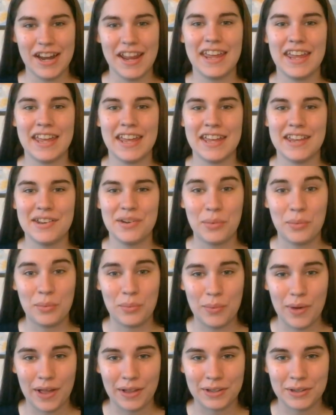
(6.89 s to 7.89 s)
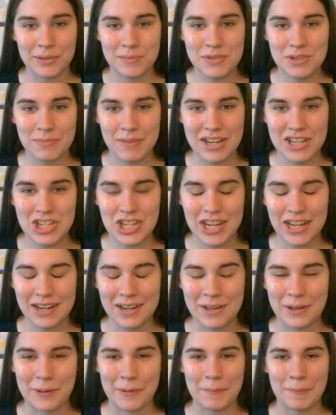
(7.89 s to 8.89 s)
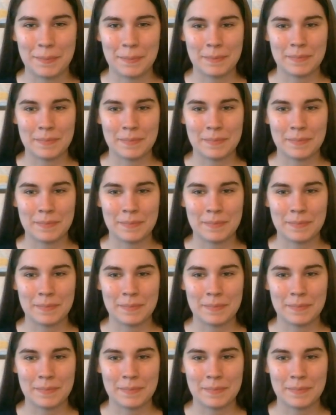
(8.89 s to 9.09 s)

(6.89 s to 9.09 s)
and welcome to my channel.